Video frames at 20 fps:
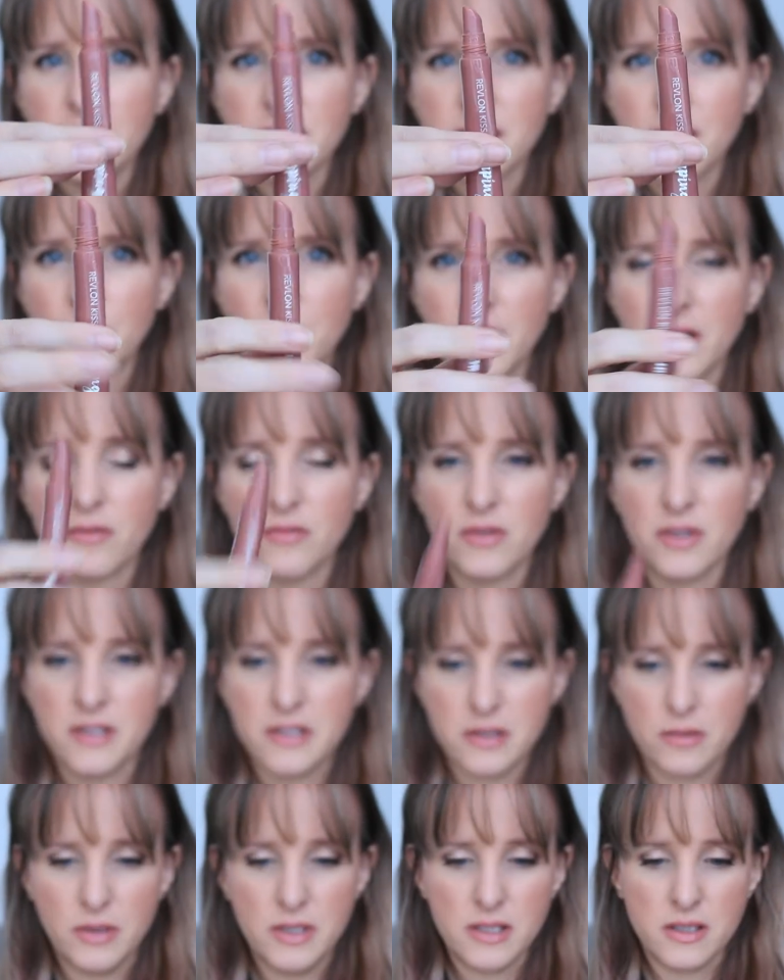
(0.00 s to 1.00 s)
because I'm like really
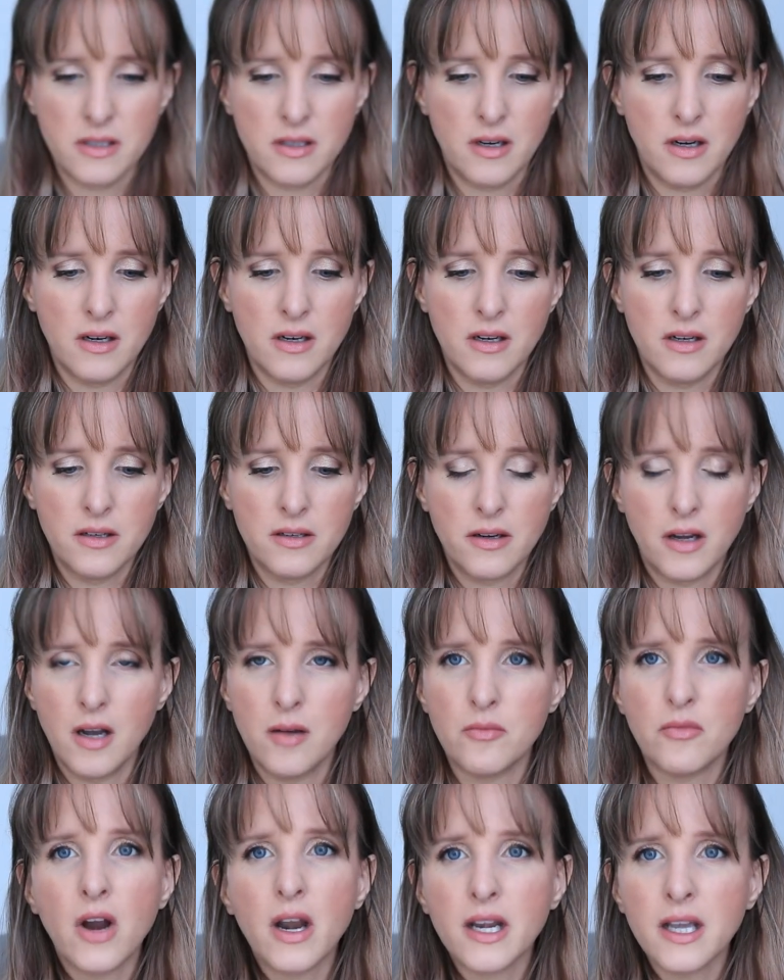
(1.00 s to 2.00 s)
squeezing it hard.
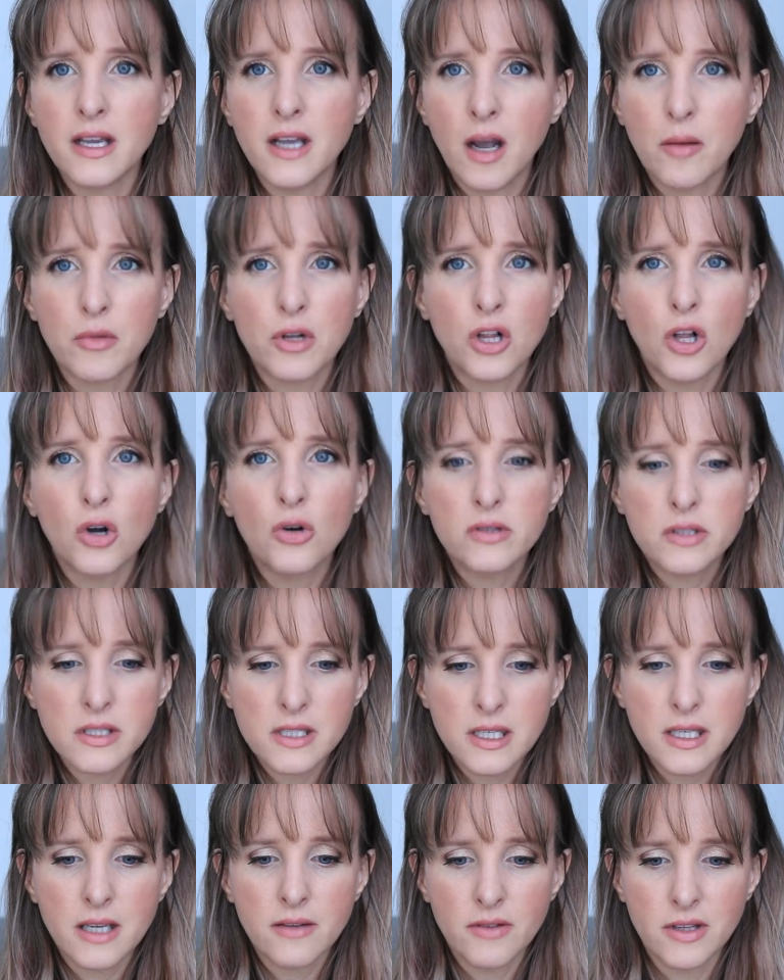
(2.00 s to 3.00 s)
I'm close
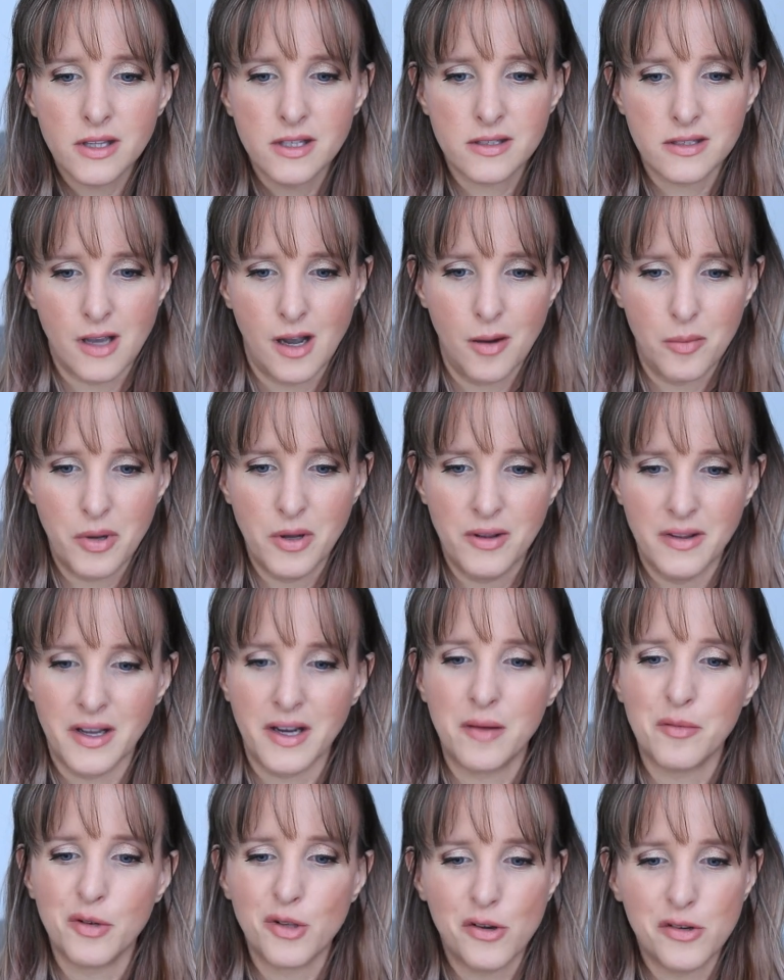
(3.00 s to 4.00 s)
to giving this up.
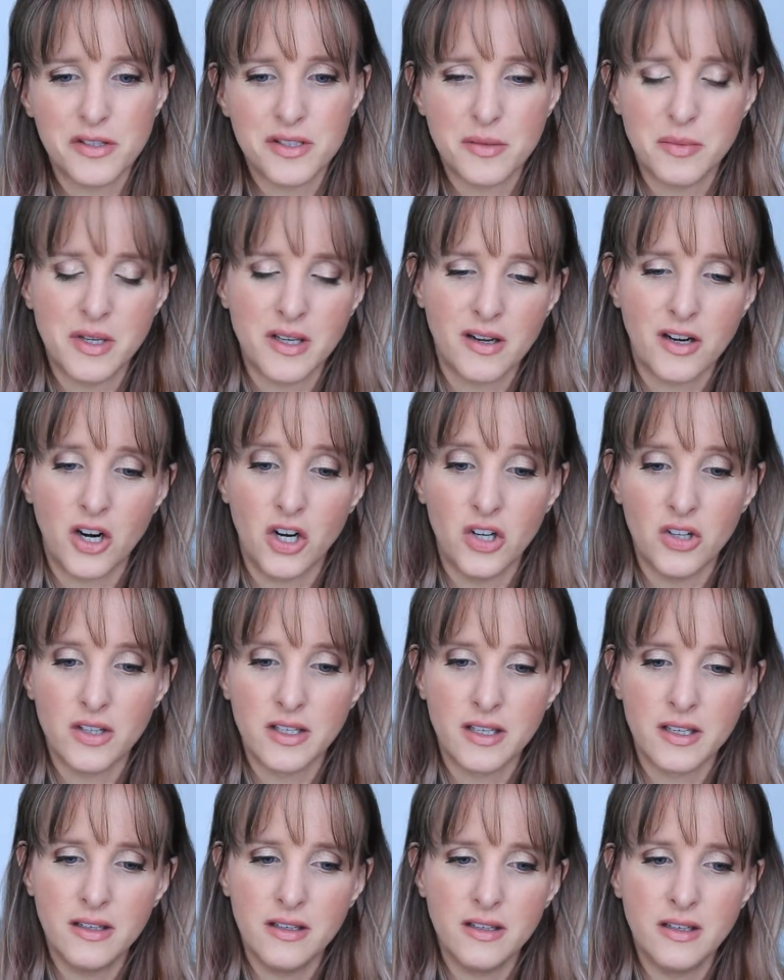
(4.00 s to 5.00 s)
Like I'm close to
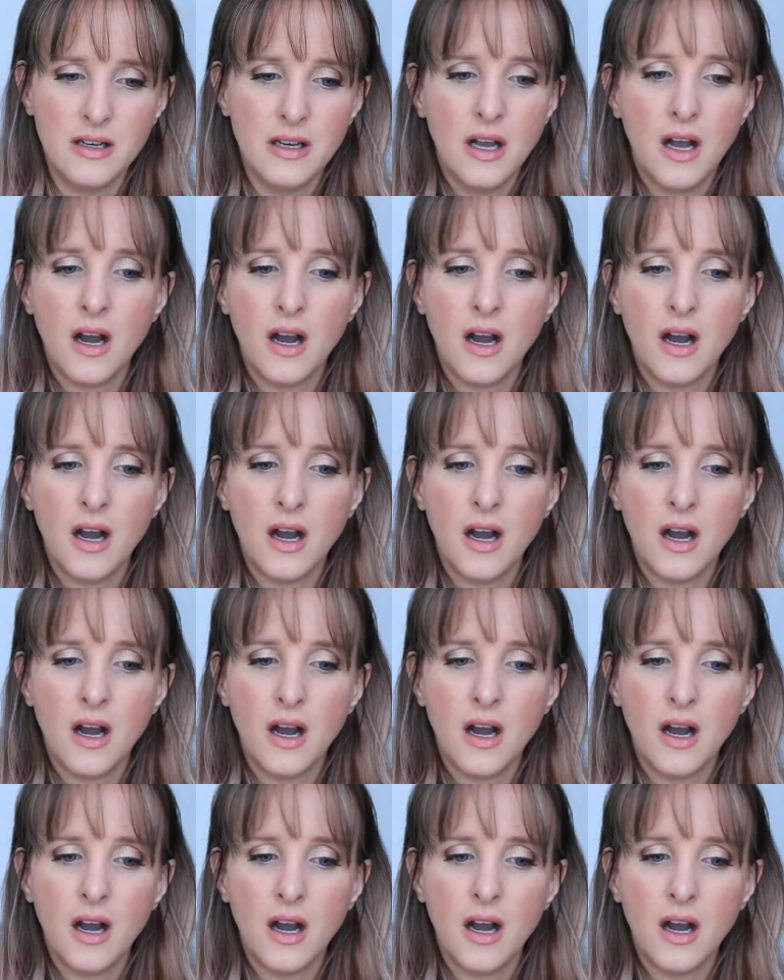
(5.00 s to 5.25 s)
calling it.